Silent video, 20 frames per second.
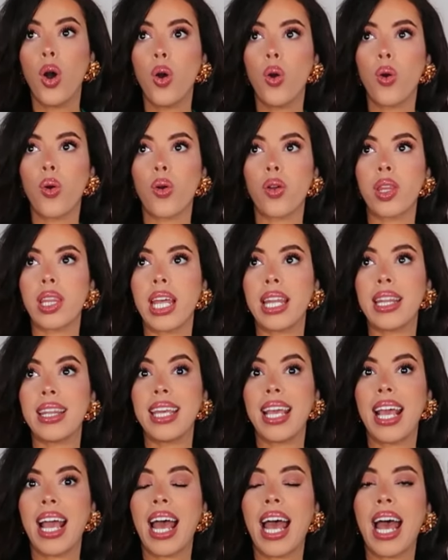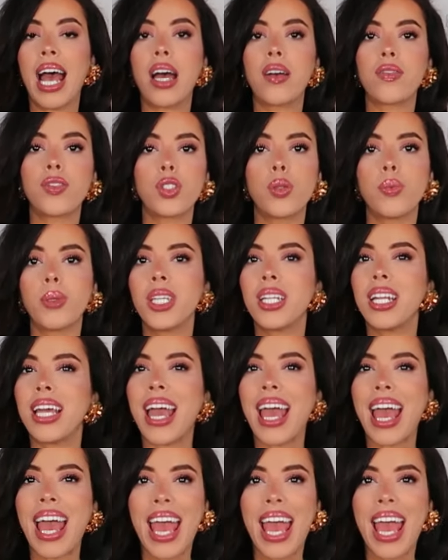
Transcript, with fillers: or that they have to be an